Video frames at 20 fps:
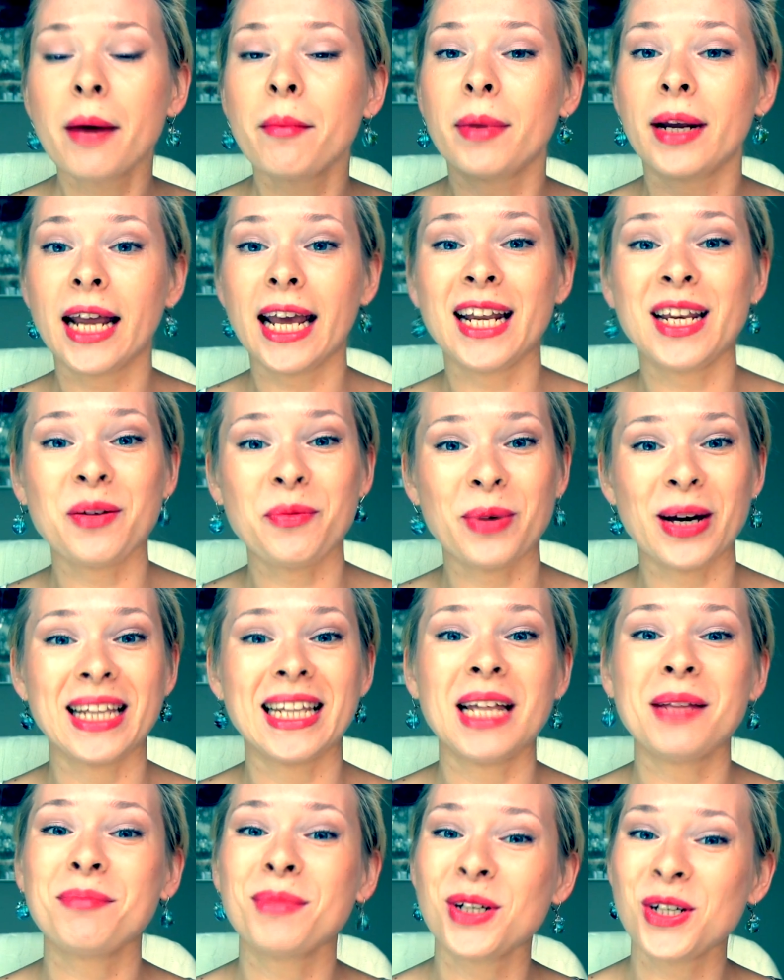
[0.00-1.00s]
But anyway,
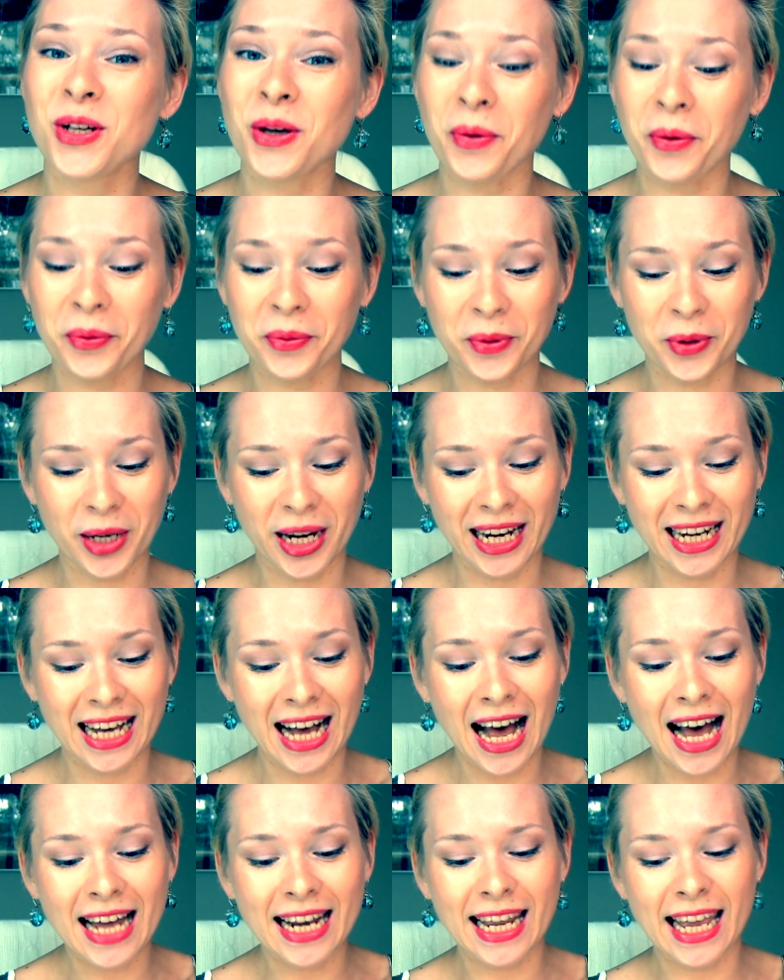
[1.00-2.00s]
let me show you what I
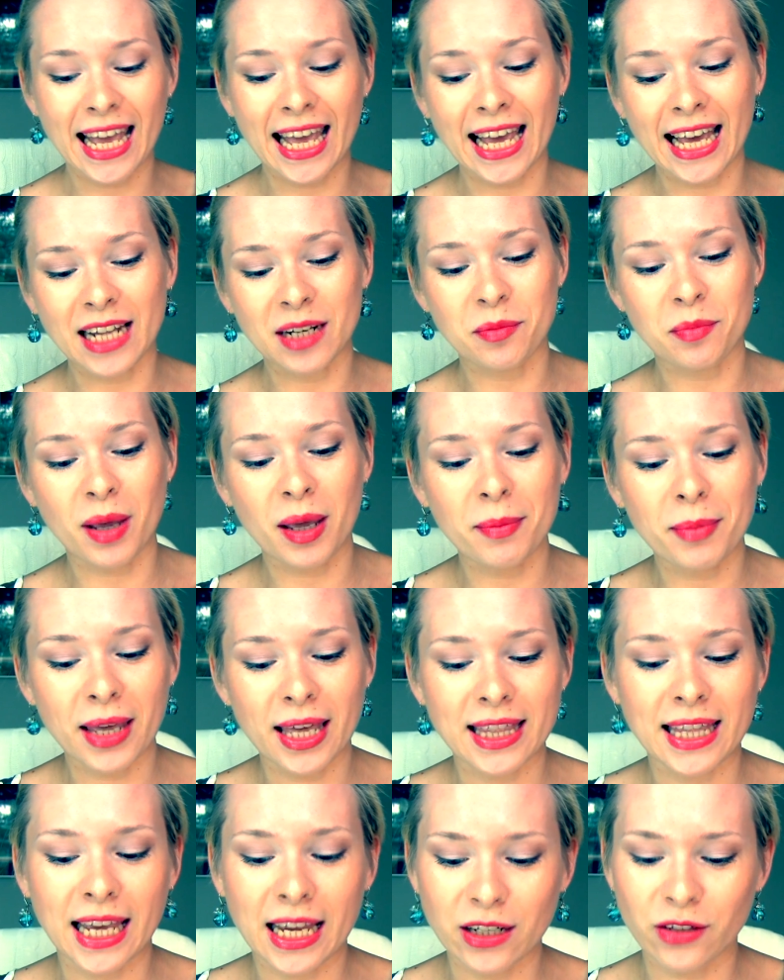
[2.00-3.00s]
got, and
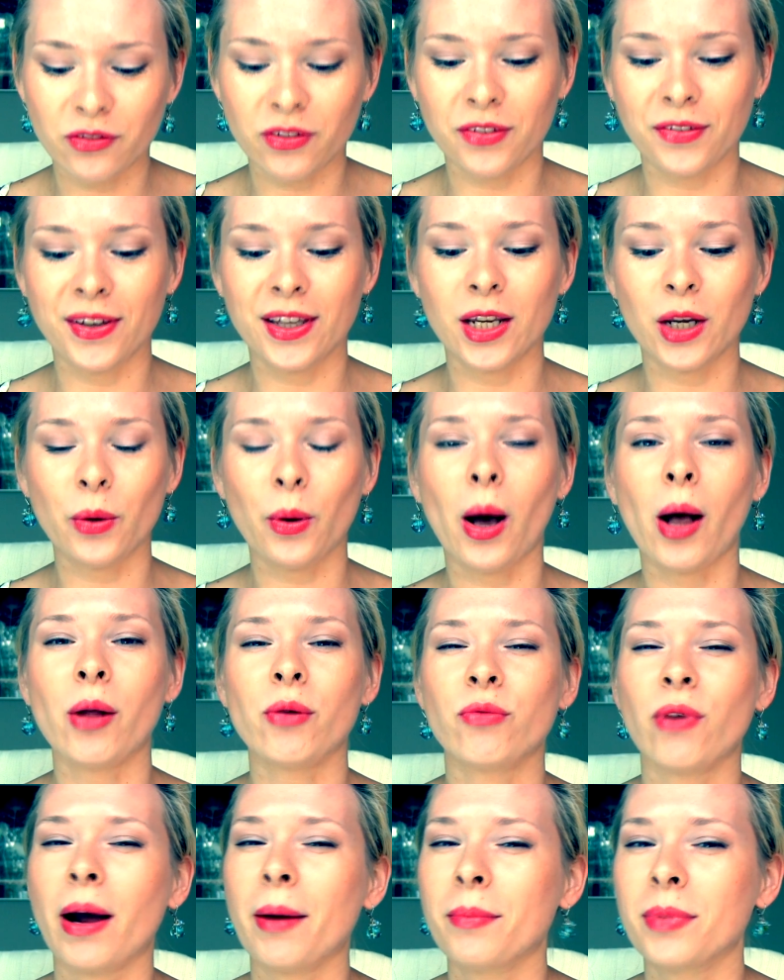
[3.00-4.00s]
maybe at the end of the video
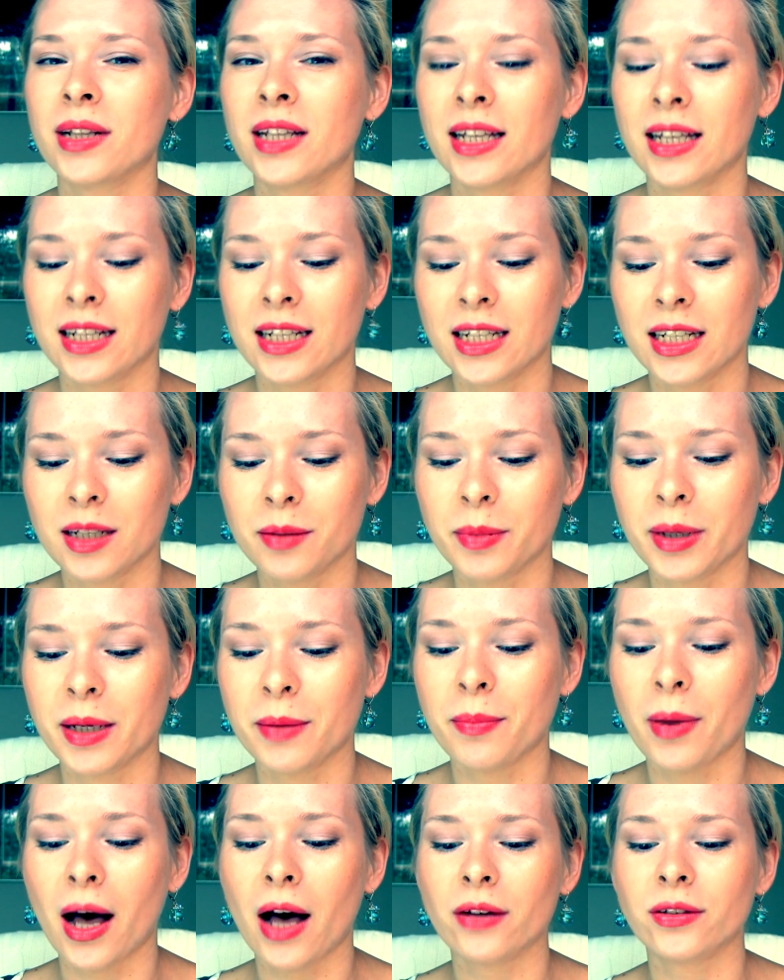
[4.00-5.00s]
I'll ramble a little bit
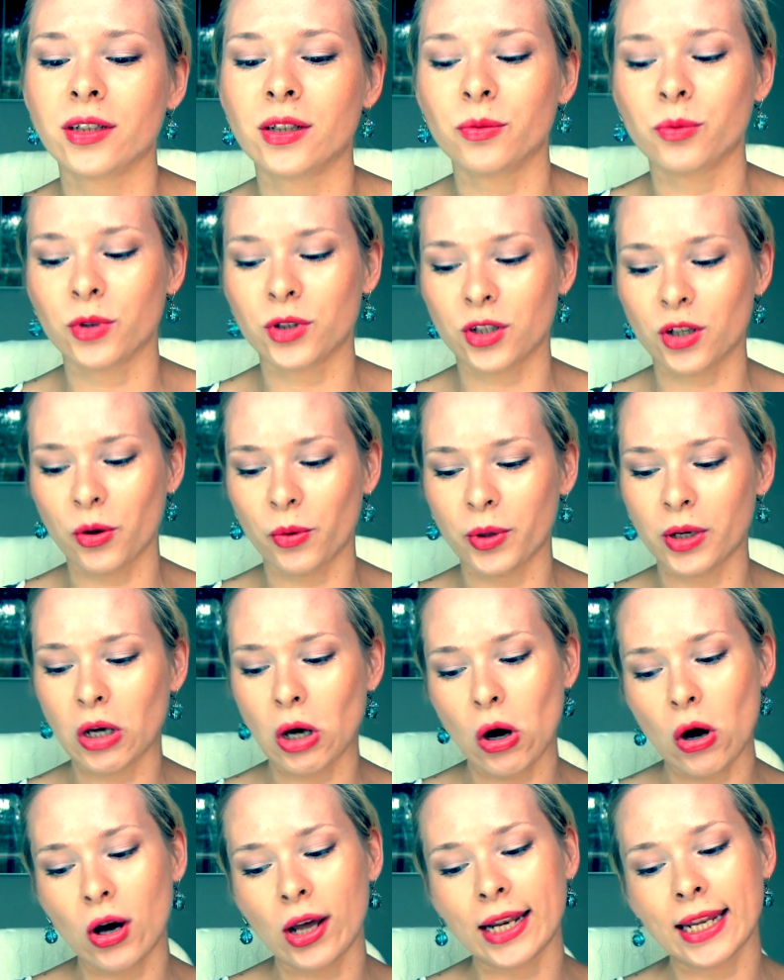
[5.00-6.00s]
about it, what's going
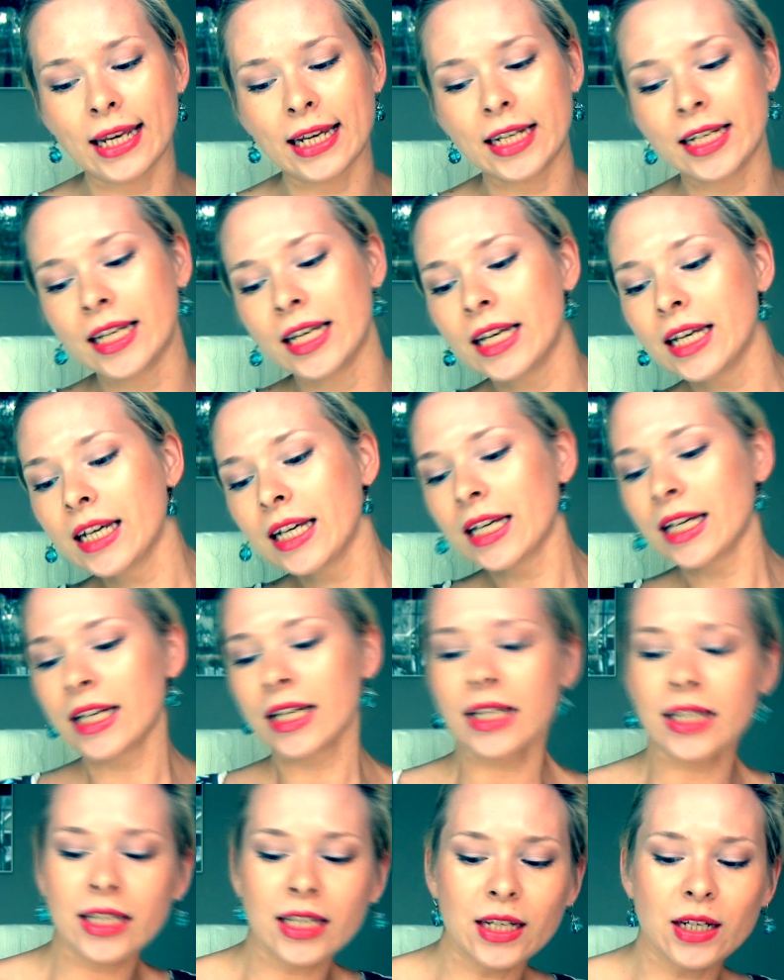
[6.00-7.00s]
on,
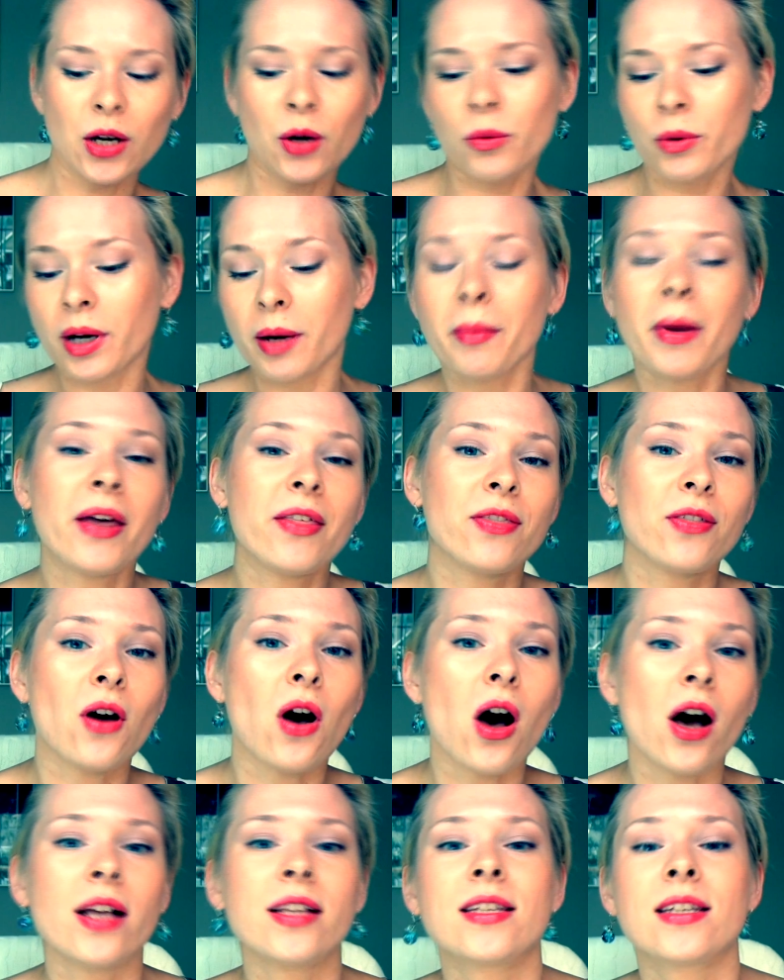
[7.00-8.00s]
and you know, what are my
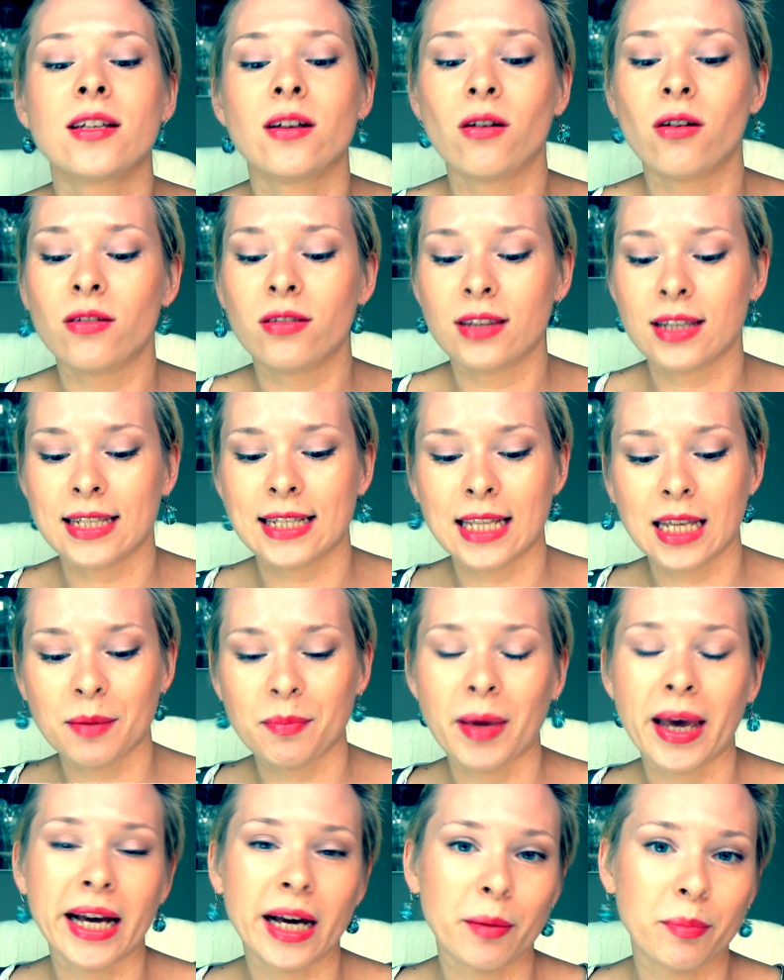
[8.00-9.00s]
thoughts on the
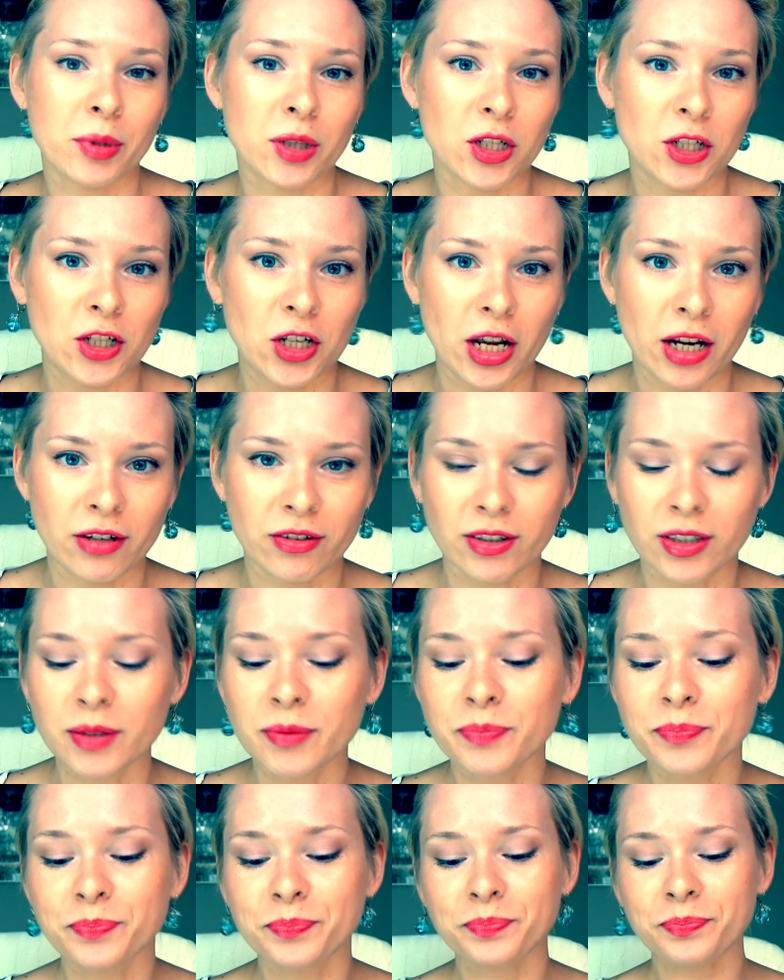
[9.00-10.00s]
Sleek Makeup in
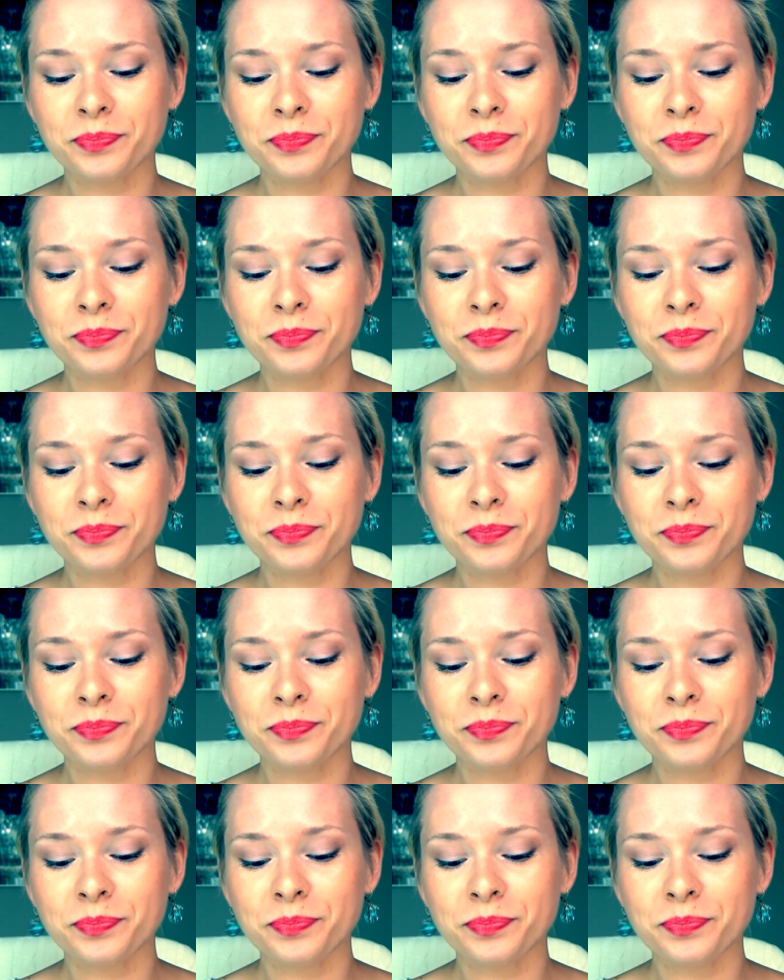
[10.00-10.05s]
general.